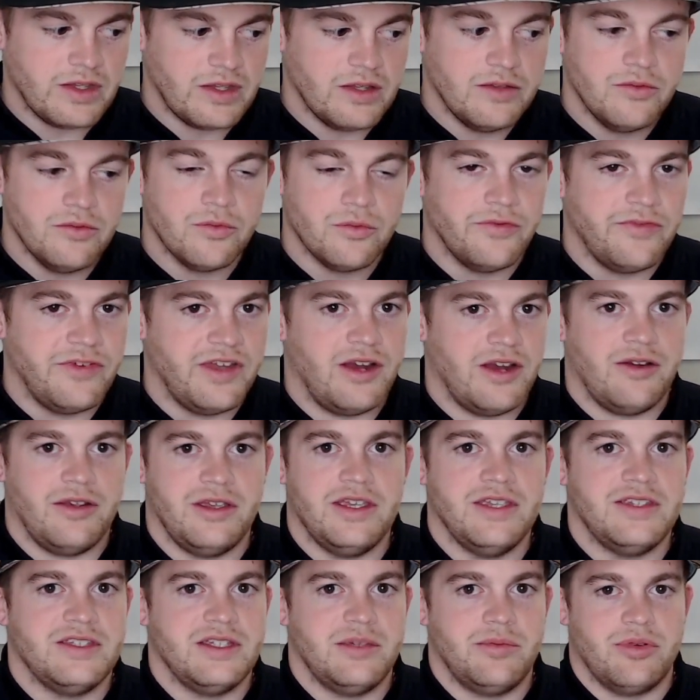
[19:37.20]
Very
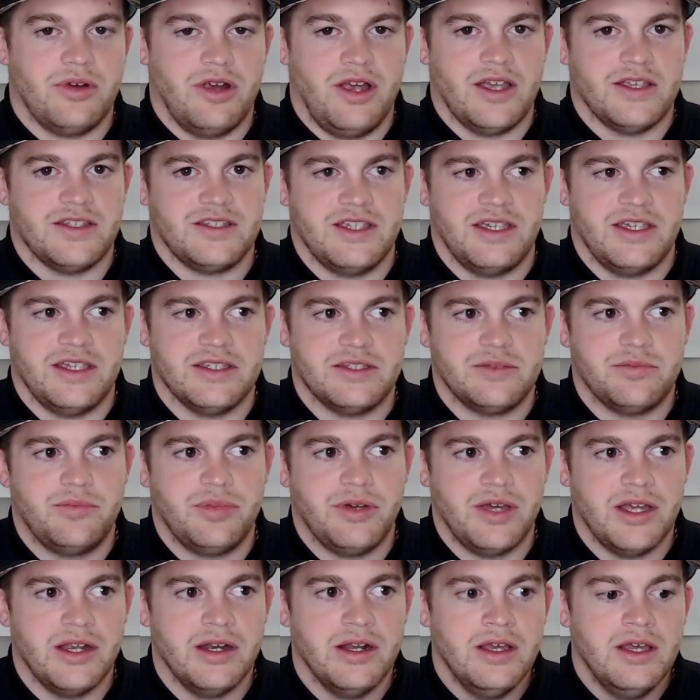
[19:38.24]
easy process,
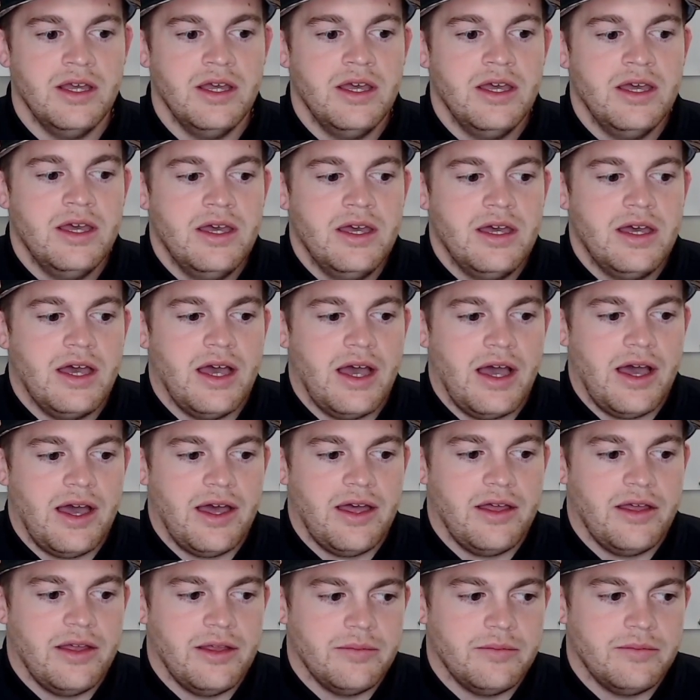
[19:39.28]
but
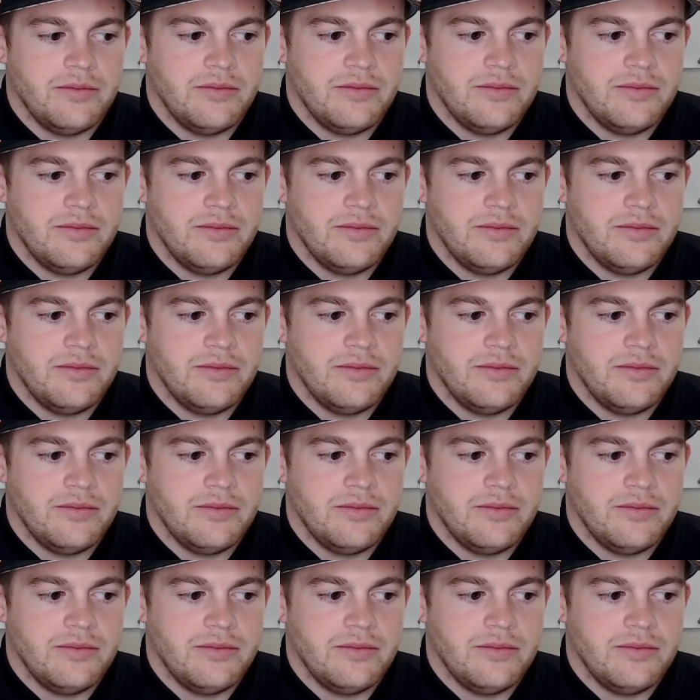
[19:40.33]
the